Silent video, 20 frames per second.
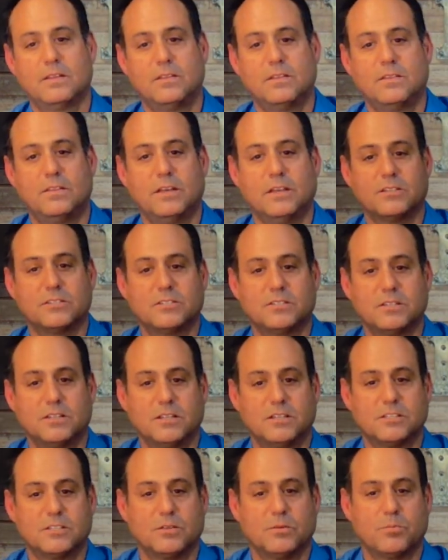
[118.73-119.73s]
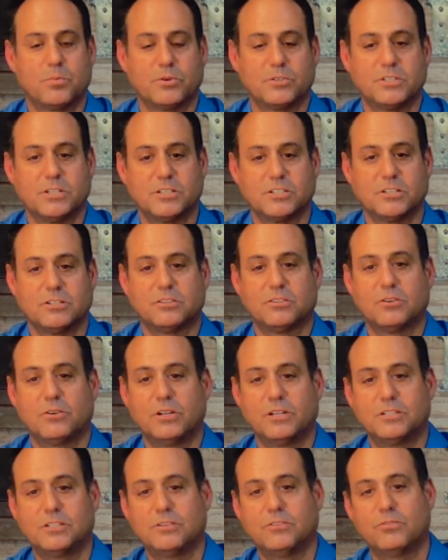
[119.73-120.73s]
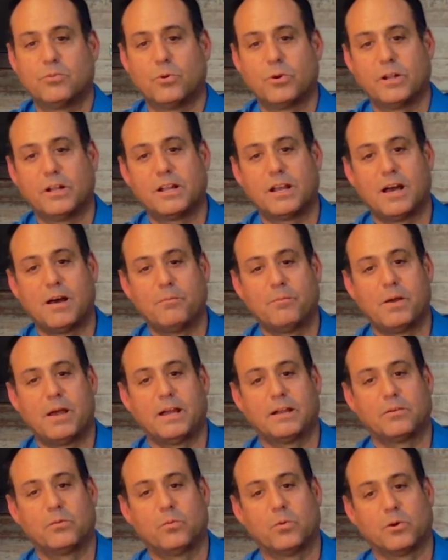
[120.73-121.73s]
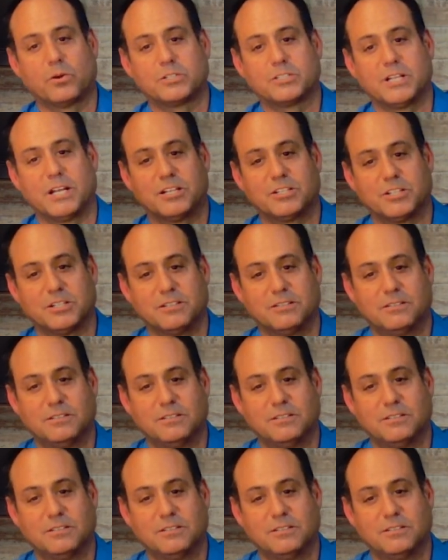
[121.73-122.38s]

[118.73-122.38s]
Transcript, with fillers: This is the Precision 3240 compact workstation.